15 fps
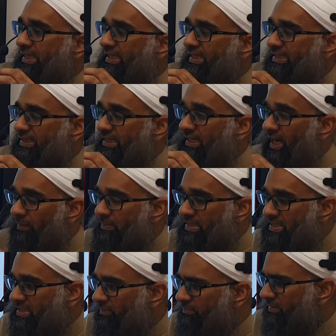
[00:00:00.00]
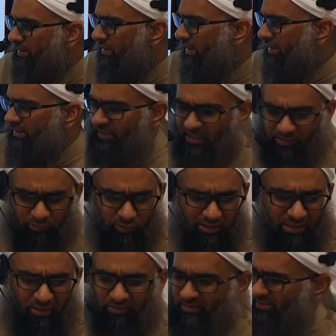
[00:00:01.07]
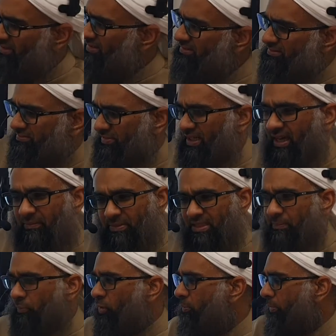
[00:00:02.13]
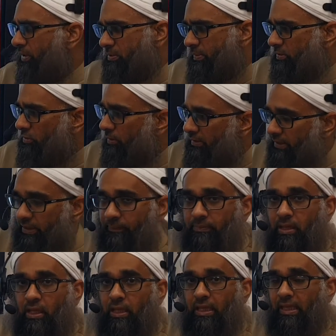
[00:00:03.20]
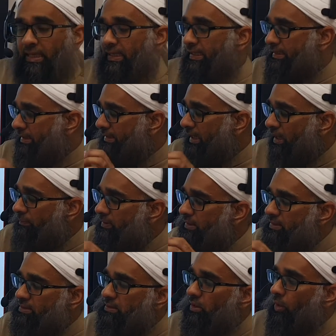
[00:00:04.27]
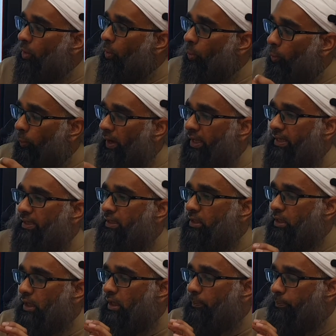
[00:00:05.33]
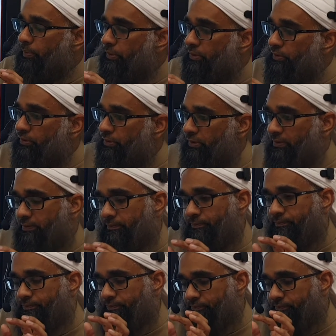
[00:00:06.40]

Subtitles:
itidam is something, I think I wrote it down in the, when I updated the PowerPoints, but it's not in here. Itidam is when a person